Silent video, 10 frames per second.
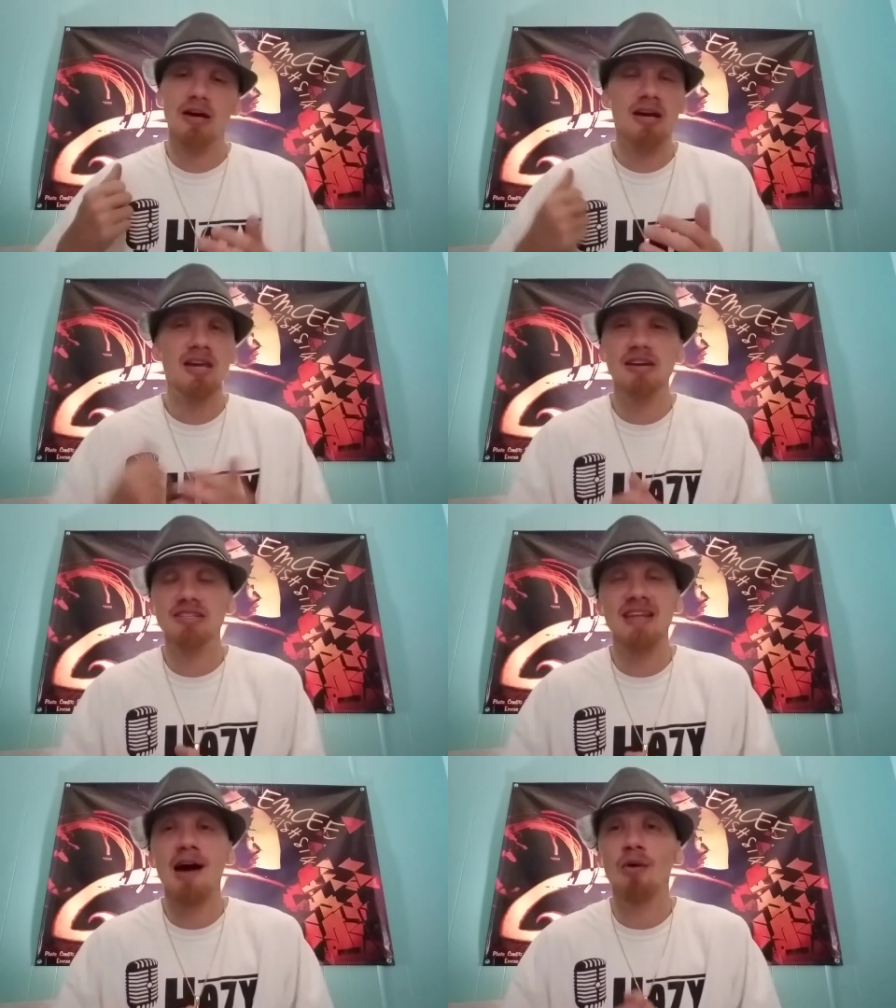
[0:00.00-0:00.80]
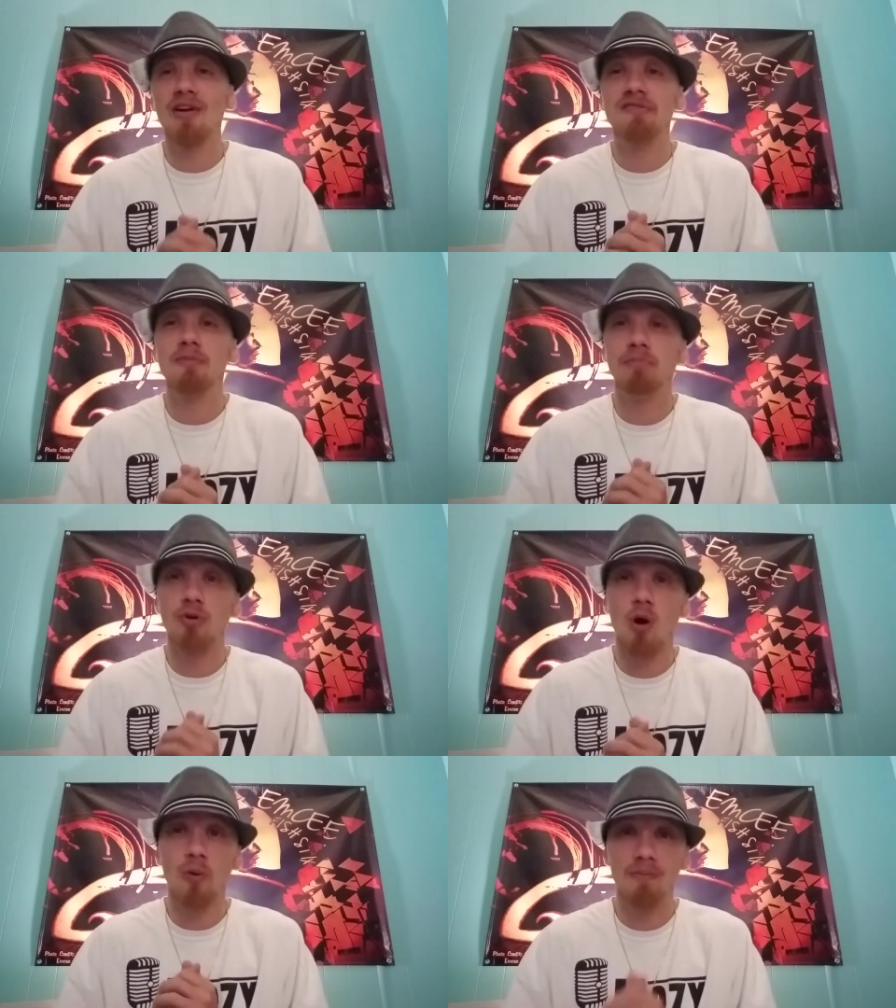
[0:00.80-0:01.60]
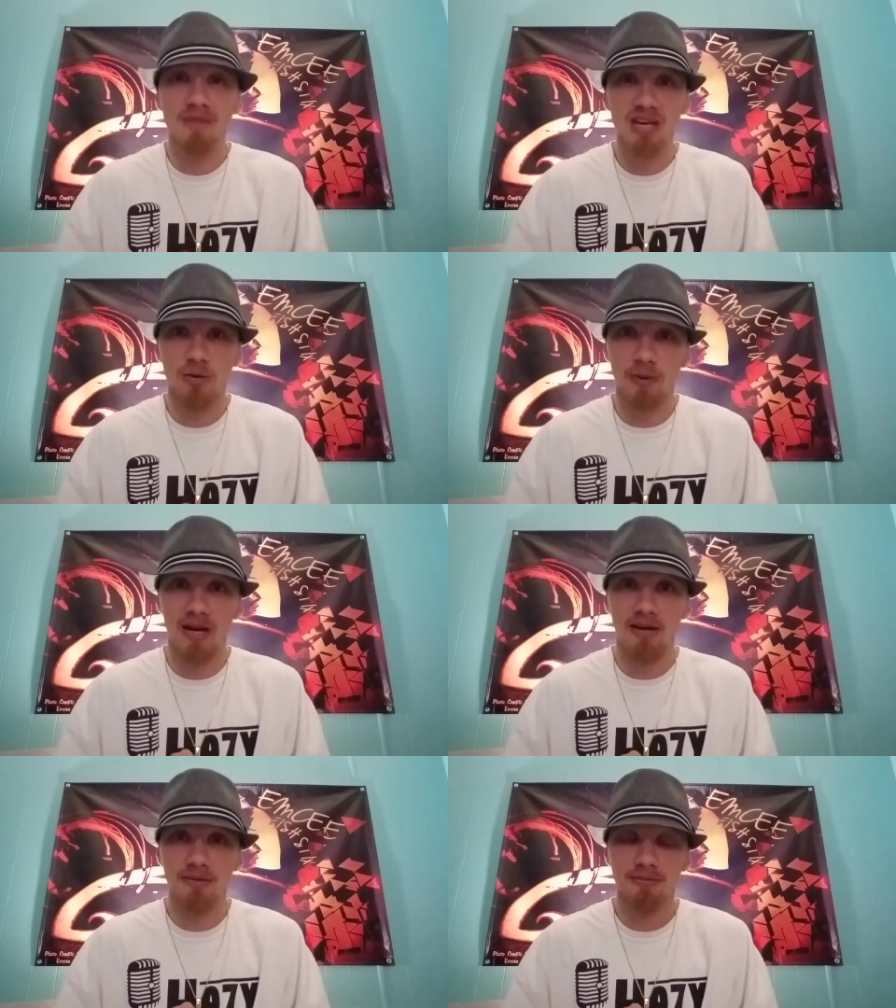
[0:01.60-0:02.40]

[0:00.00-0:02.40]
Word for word: He is now even blowing me away.